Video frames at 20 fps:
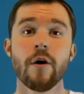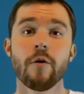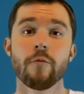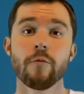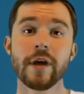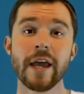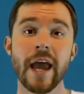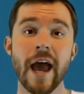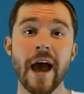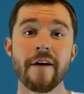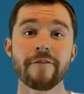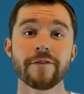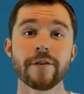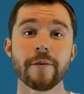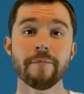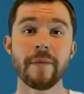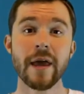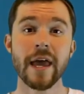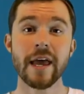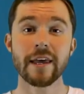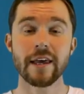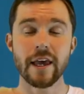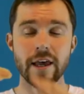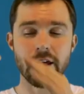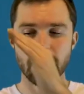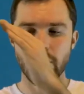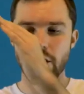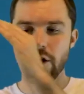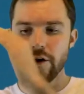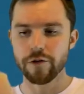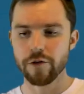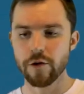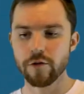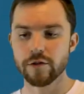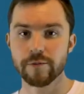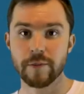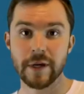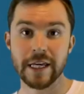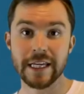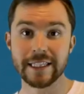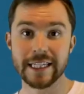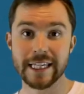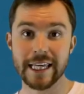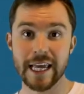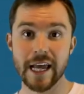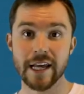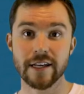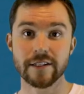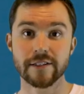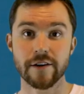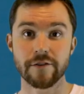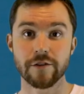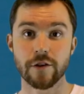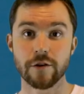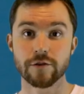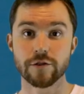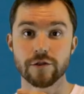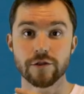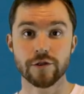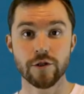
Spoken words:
we have The Meg and all those PTAs of those